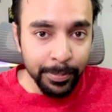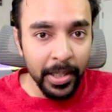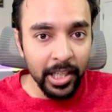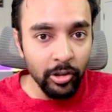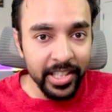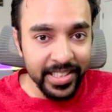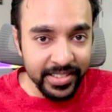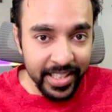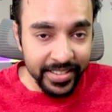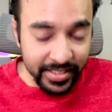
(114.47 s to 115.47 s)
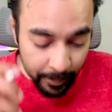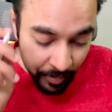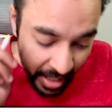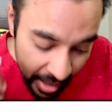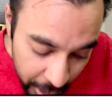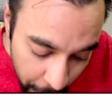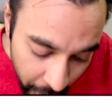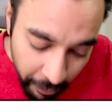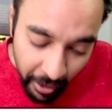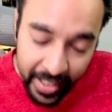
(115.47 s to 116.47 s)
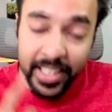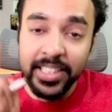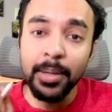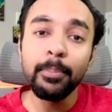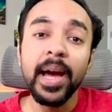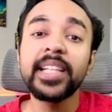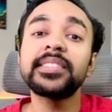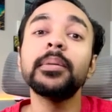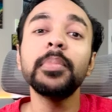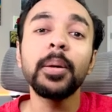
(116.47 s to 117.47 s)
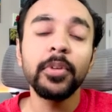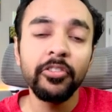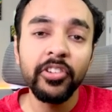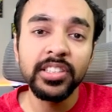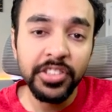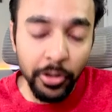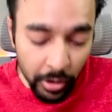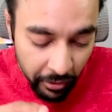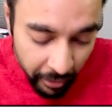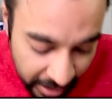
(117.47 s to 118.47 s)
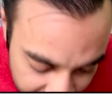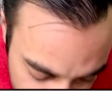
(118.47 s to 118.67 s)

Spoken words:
particular test case, you will find the maximum number of consecutive ones